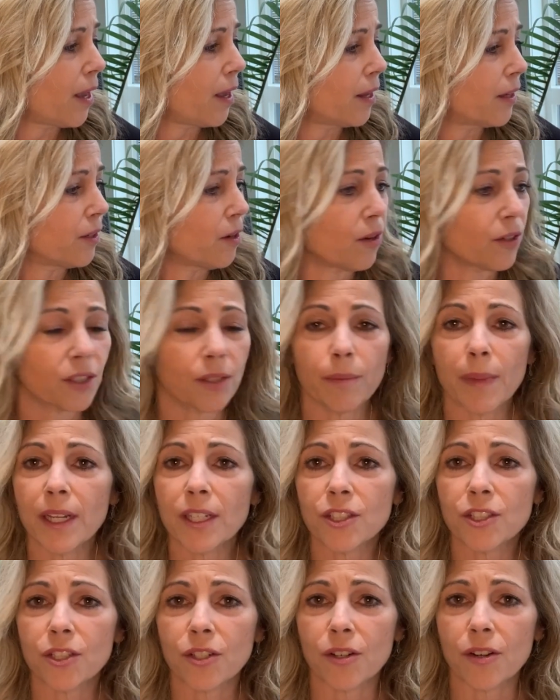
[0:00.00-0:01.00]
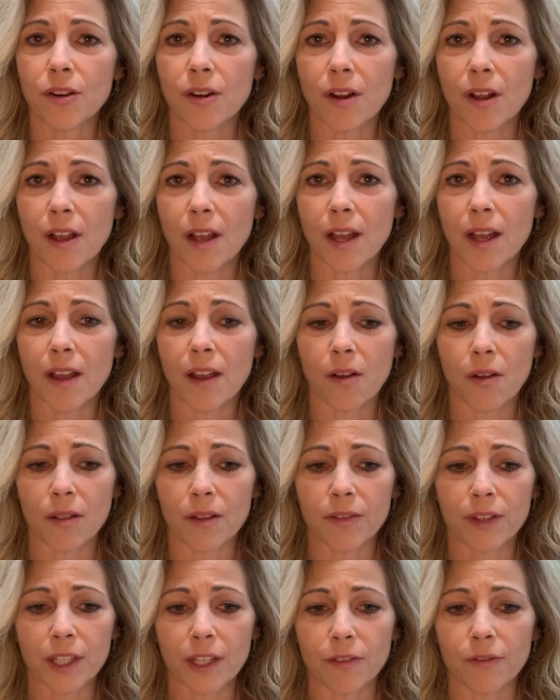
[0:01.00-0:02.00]
Not to mention all
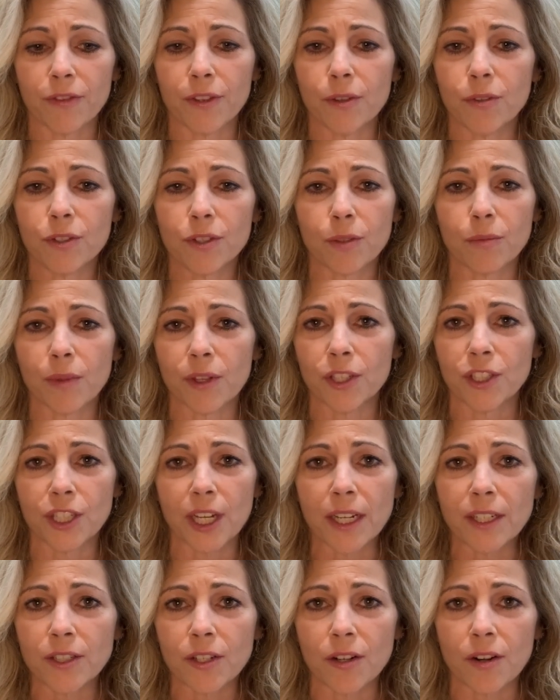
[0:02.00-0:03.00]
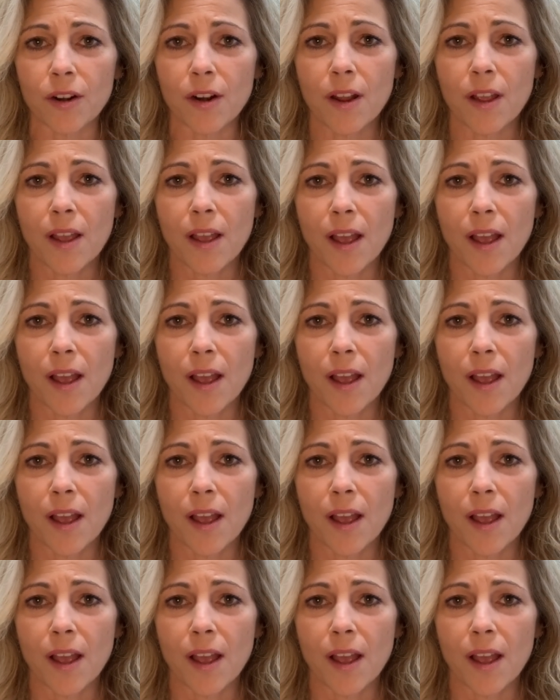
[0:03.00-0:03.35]
of the confusion with gender